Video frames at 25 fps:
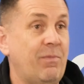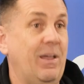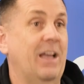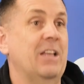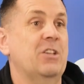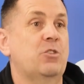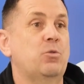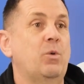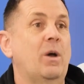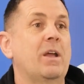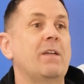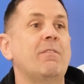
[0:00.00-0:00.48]

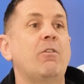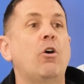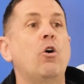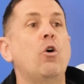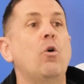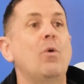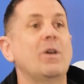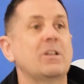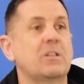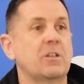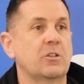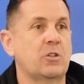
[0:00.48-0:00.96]
That's why you've
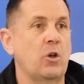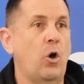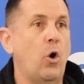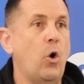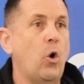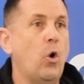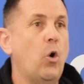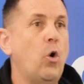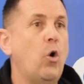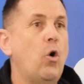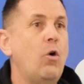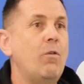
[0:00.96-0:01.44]
always got to
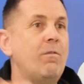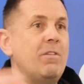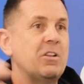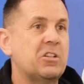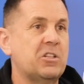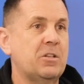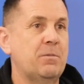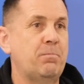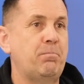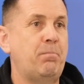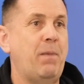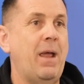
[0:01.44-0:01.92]

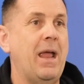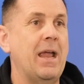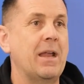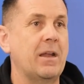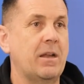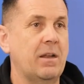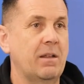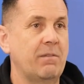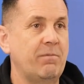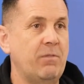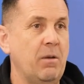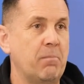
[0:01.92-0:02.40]
over-spec
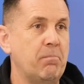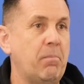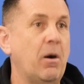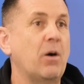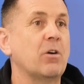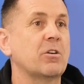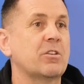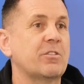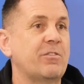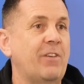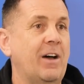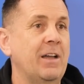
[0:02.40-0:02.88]
the
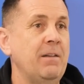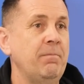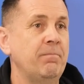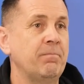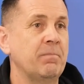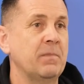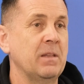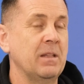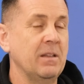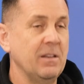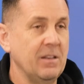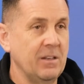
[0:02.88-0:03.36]
box fan
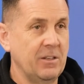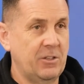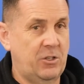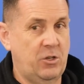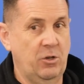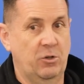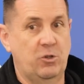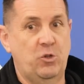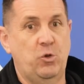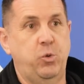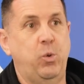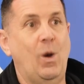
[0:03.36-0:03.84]
to
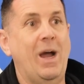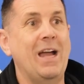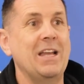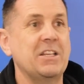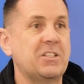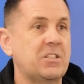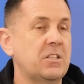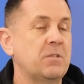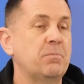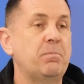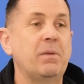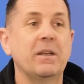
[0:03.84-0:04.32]

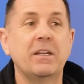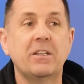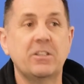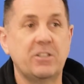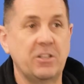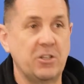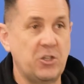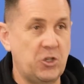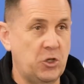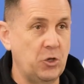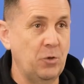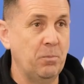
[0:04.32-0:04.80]
twice as big as
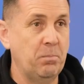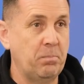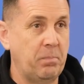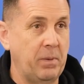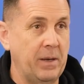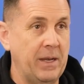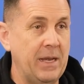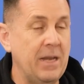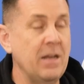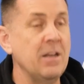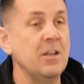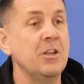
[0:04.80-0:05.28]
it should
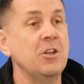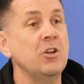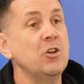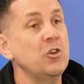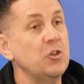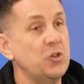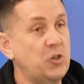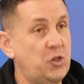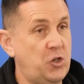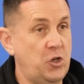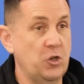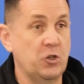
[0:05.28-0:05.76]
be
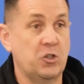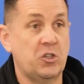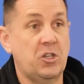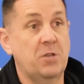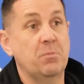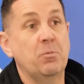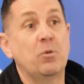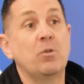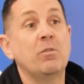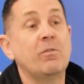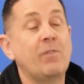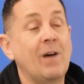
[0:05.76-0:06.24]
just to
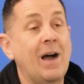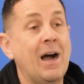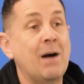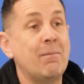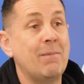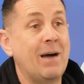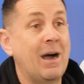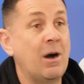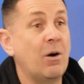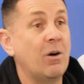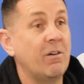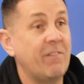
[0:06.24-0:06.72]
move that
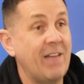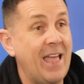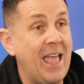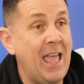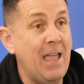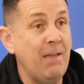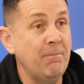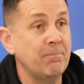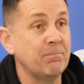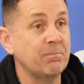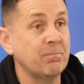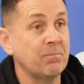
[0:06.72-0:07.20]
amount of
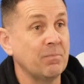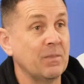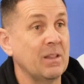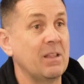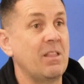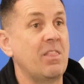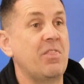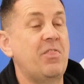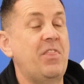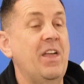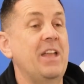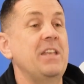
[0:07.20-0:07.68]
air.
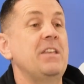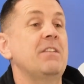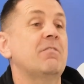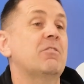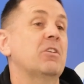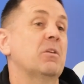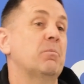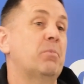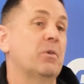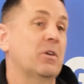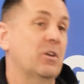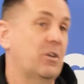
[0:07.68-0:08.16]
Then you've got
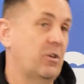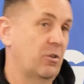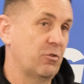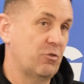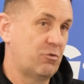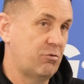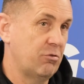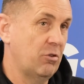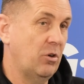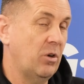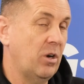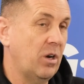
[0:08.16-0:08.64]
to put a
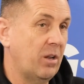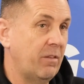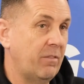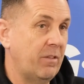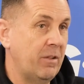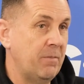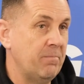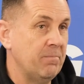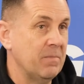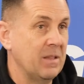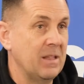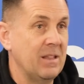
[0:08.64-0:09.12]
control on
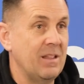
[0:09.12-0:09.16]
them.